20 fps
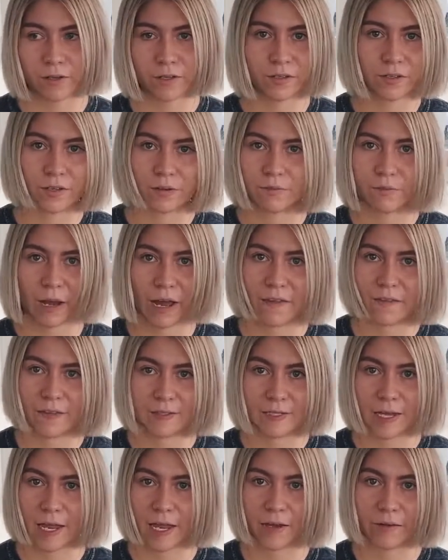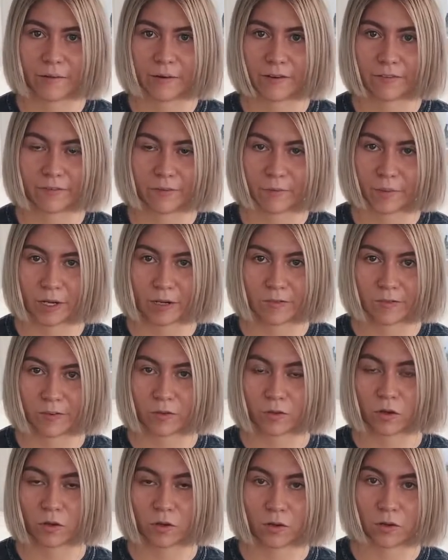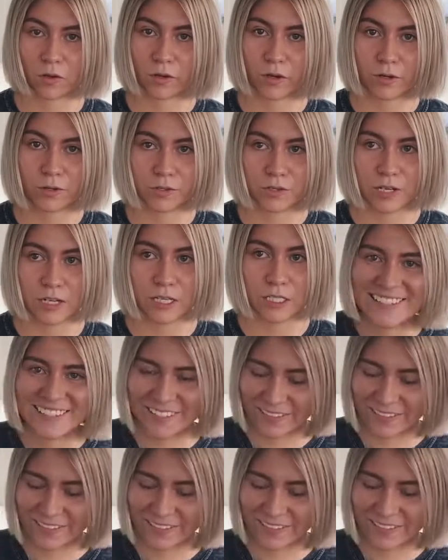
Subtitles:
You can buy this anywhere from any of your local groceries.